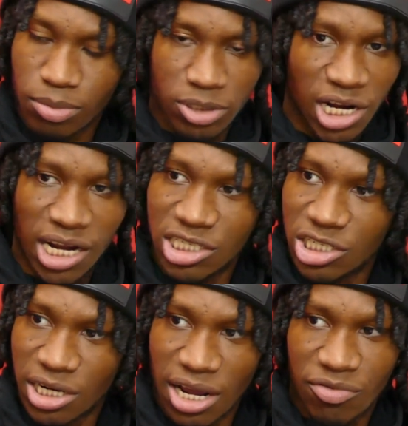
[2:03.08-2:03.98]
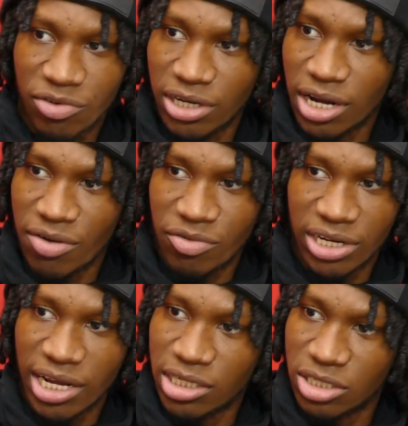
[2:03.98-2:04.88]
challenging every
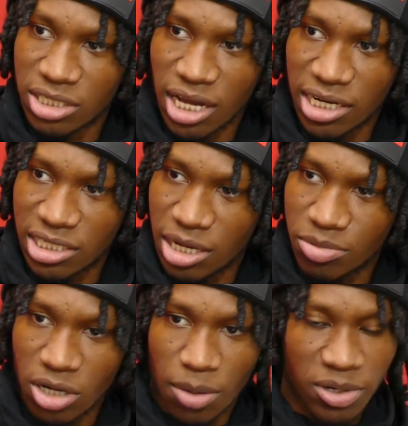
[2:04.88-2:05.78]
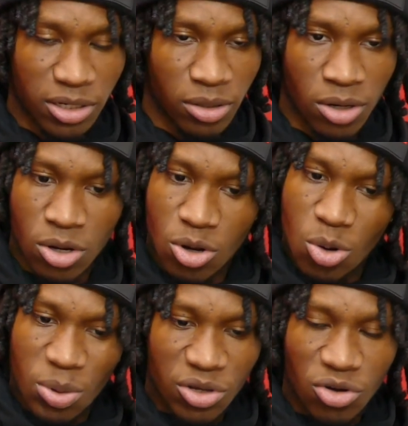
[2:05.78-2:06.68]
day. It just kind of steps up. And
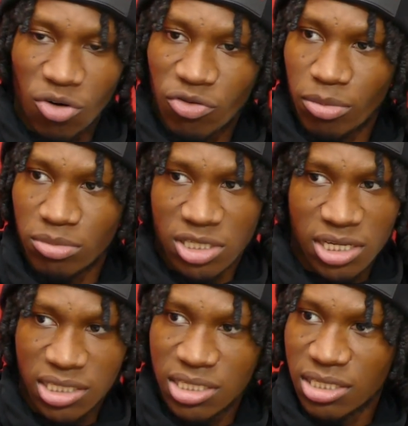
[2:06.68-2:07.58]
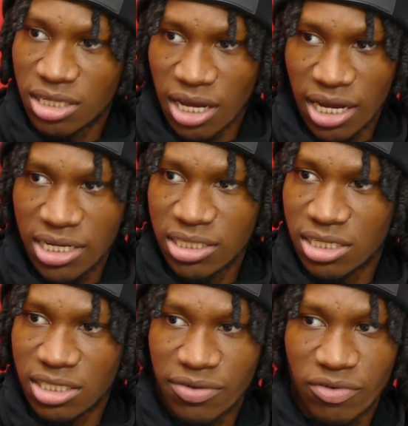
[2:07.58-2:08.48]
when you go from 16s to the 18s,
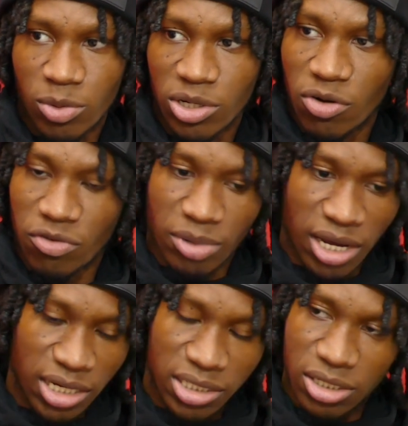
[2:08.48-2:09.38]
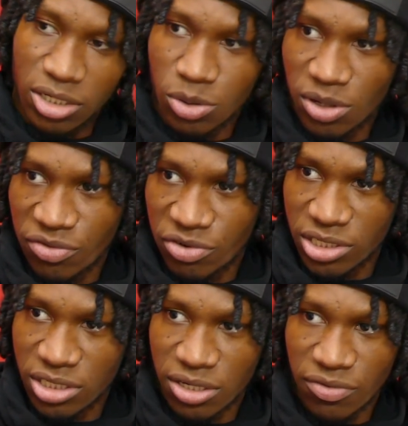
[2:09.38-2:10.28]
it's different. When you go from the 18s to the
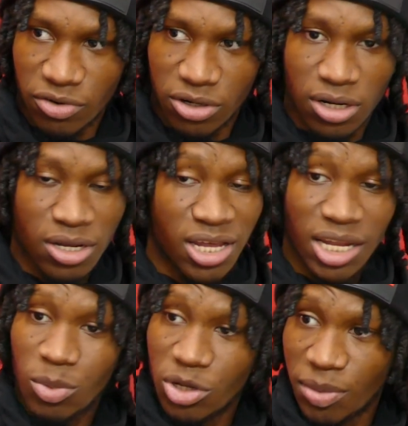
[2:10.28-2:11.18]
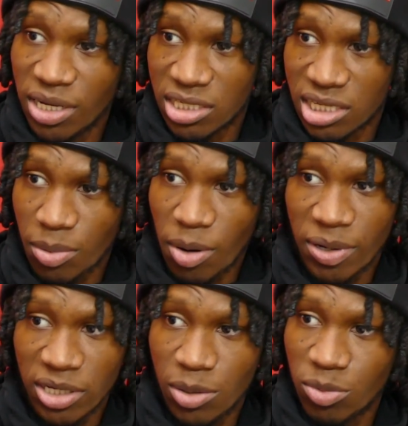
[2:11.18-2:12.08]
23s, it's different. Then when you make the step up
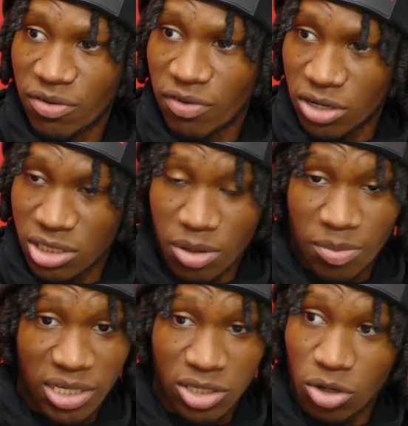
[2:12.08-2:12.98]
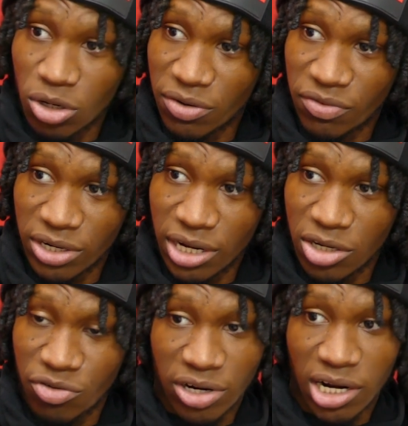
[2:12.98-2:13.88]
and you're in with the first team a bit, it's a lot different there.
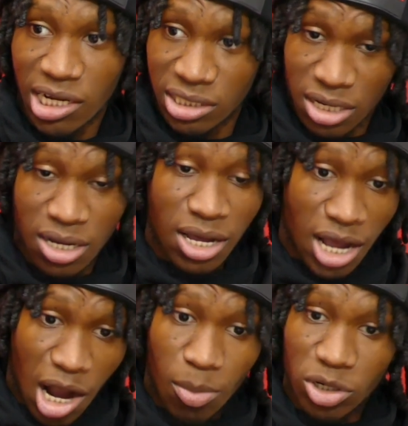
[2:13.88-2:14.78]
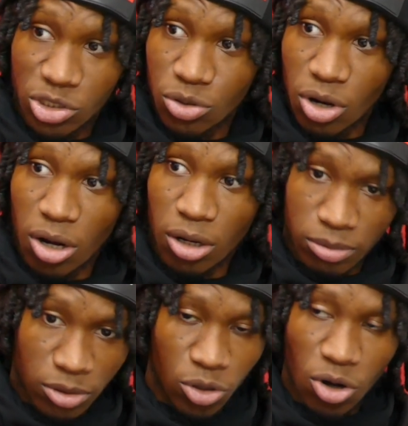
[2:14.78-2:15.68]
You realise how much you got
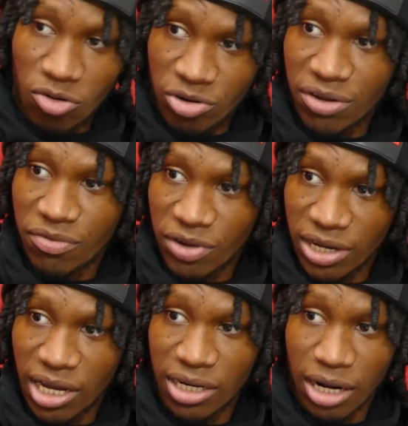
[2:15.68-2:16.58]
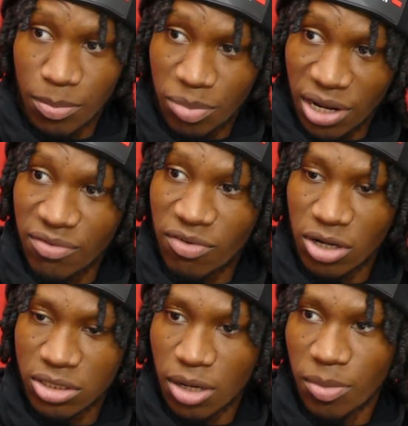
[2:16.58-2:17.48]
to really think and play
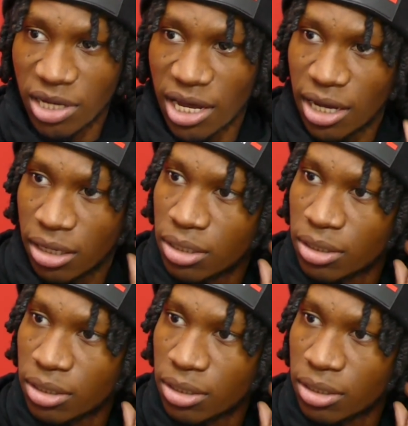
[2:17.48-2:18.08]
faster. But yeah.